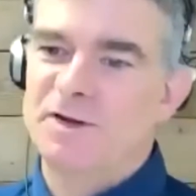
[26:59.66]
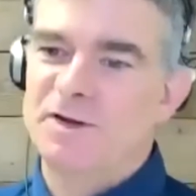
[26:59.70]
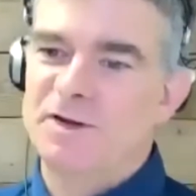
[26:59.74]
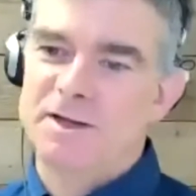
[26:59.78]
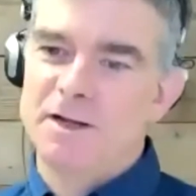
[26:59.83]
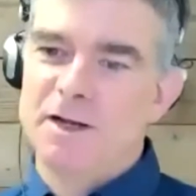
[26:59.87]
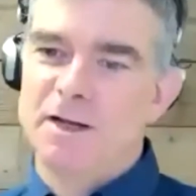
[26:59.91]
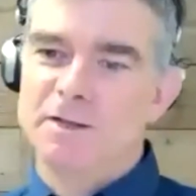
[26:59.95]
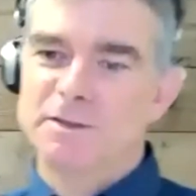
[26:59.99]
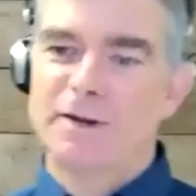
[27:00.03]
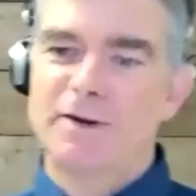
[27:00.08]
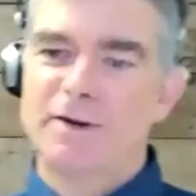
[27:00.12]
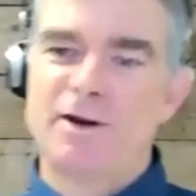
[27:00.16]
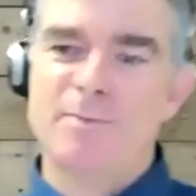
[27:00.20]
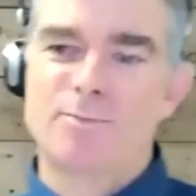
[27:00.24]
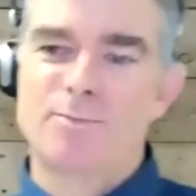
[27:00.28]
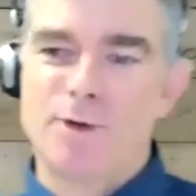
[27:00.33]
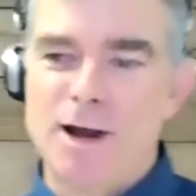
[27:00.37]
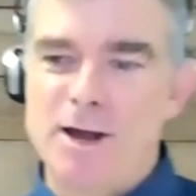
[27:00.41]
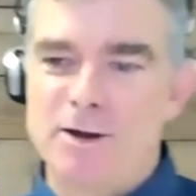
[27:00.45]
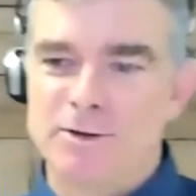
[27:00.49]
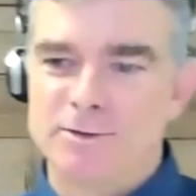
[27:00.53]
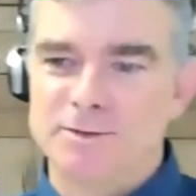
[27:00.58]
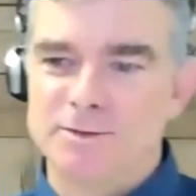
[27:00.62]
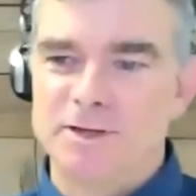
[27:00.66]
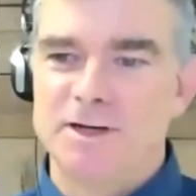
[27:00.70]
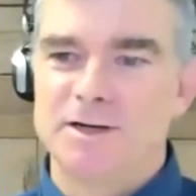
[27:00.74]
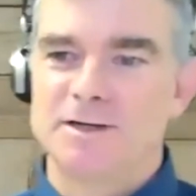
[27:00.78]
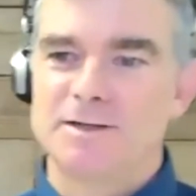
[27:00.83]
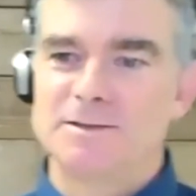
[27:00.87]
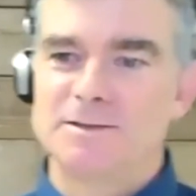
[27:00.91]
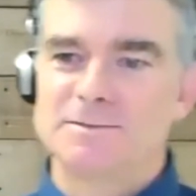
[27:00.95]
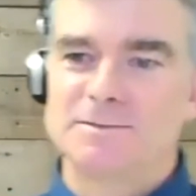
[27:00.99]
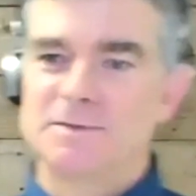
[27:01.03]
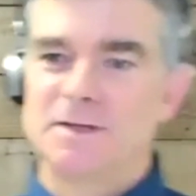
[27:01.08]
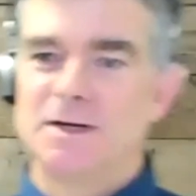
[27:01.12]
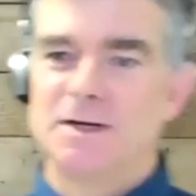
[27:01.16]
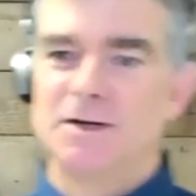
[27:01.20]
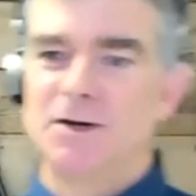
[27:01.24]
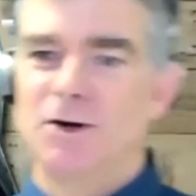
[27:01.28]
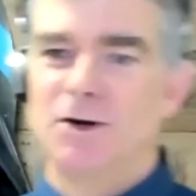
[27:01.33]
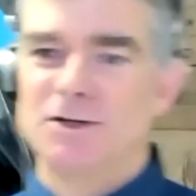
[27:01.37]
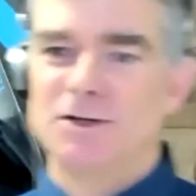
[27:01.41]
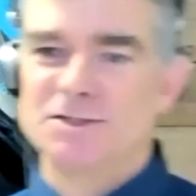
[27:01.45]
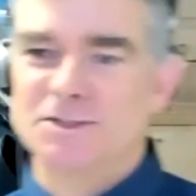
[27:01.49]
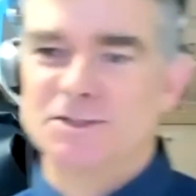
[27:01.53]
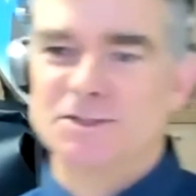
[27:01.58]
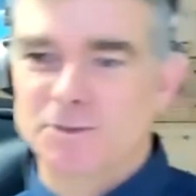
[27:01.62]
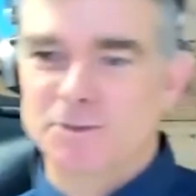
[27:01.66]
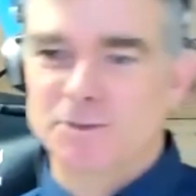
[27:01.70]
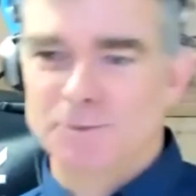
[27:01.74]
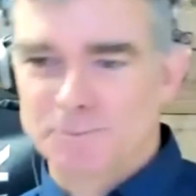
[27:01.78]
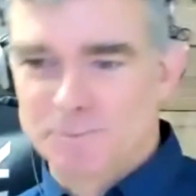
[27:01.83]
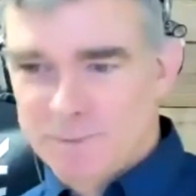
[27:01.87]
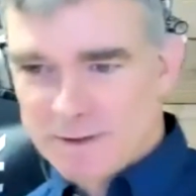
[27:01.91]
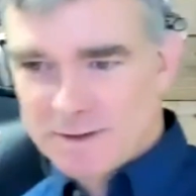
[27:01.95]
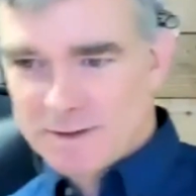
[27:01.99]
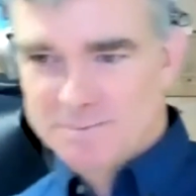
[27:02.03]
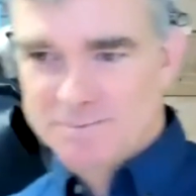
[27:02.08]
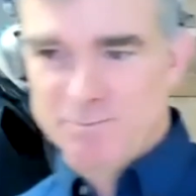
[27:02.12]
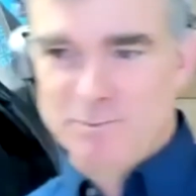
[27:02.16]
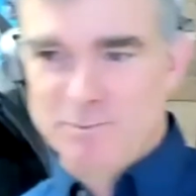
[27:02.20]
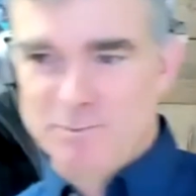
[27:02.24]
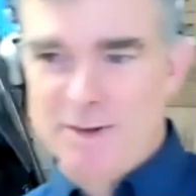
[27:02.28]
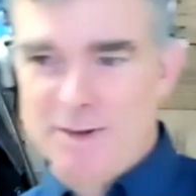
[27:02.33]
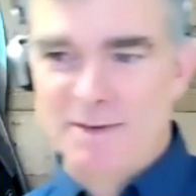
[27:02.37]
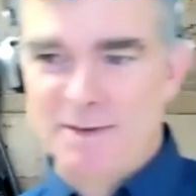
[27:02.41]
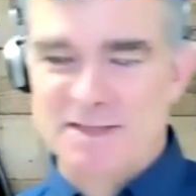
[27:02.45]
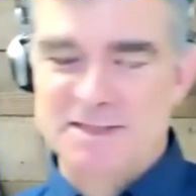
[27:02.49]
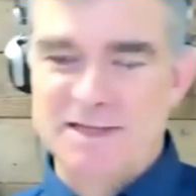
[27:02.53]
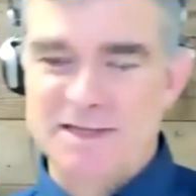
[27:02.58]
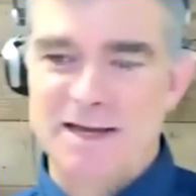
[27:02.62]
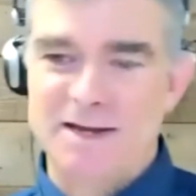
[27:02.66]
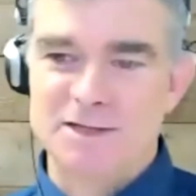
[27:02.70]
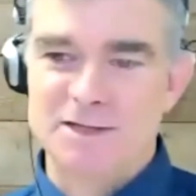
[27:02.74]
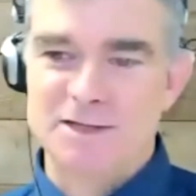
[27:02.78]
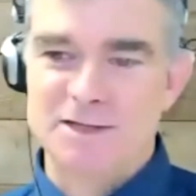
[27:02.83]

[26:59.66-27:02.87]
And Larry Brown also mimics that as